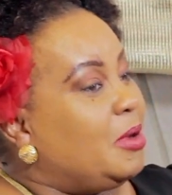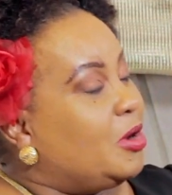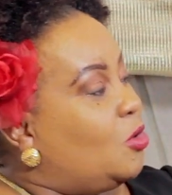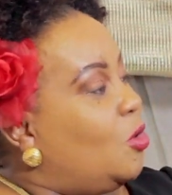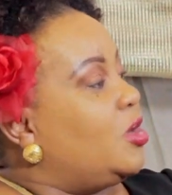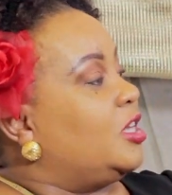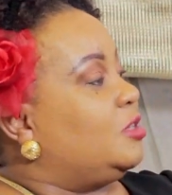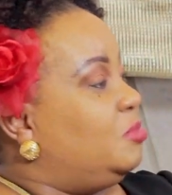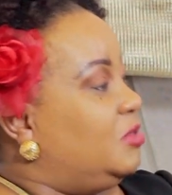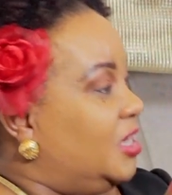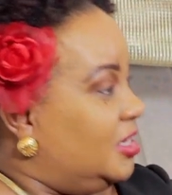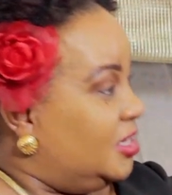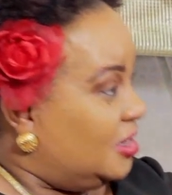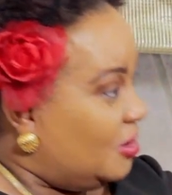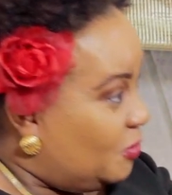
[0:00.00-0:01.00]
But God has
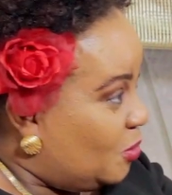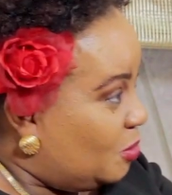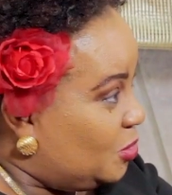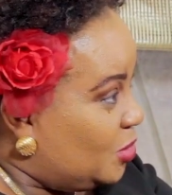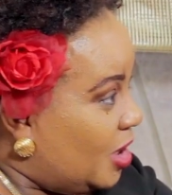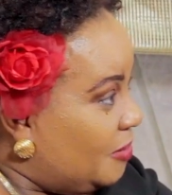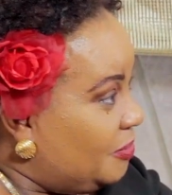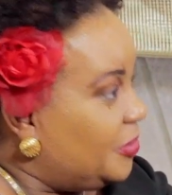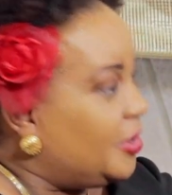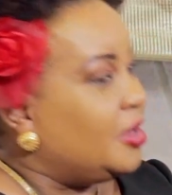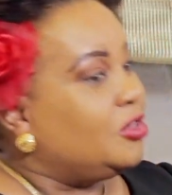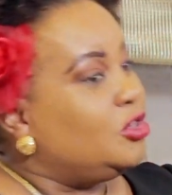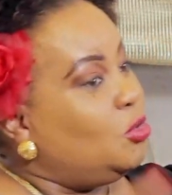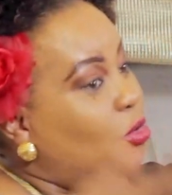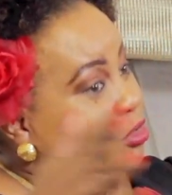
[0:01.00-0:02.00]
presented a formula.
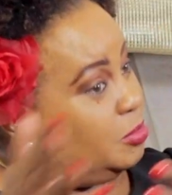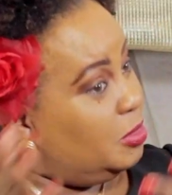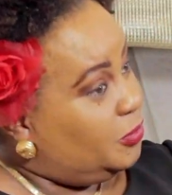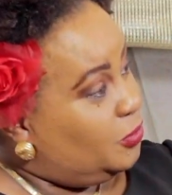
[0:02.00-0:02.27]
You want to be